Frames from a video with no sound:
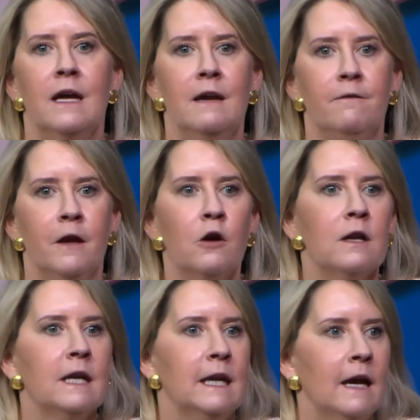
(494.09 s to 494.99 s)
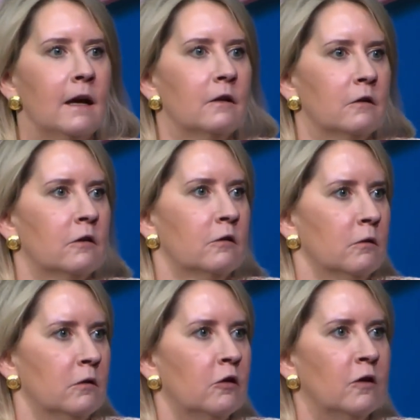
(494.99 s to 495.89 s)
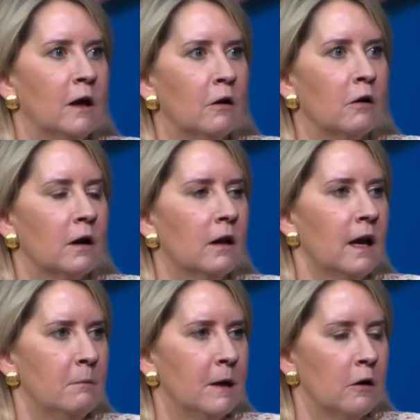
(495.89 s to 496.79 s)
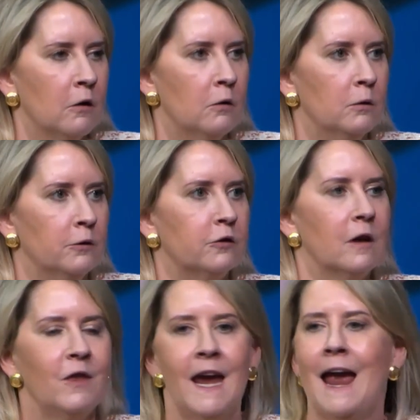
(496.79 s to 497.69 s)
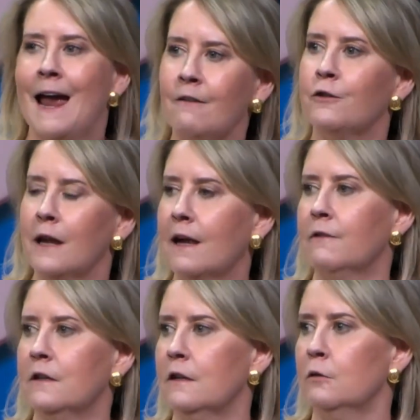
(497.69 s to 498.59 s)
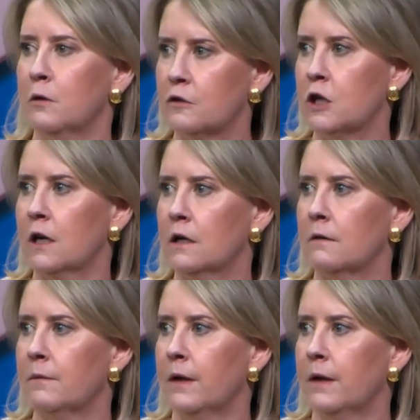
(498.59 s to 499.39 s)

if they're going to get to their climate goals, they have to have a deal with China.